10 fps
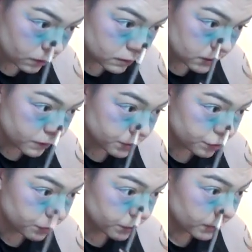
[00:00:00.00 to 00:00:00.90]
So it's
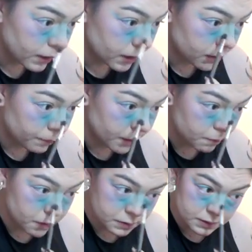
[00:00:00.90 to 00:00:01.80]
truly gonna be
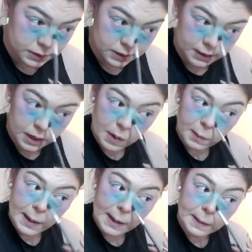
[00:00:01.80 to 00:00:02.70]
mostly like
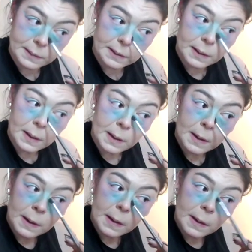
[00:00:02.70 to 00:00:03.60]
around
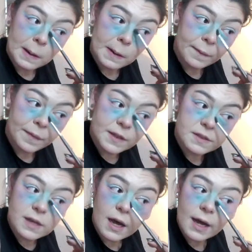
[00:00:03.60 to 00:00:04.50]
the
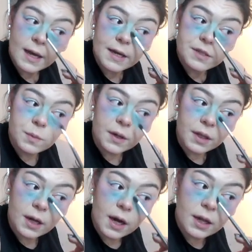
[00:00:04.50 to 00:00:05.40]
sides where the
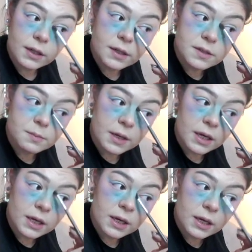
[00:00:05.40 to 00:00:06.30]
colors
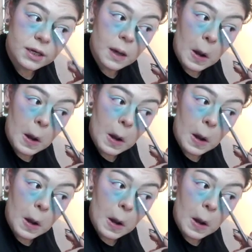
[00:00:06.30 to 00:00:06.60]
meet.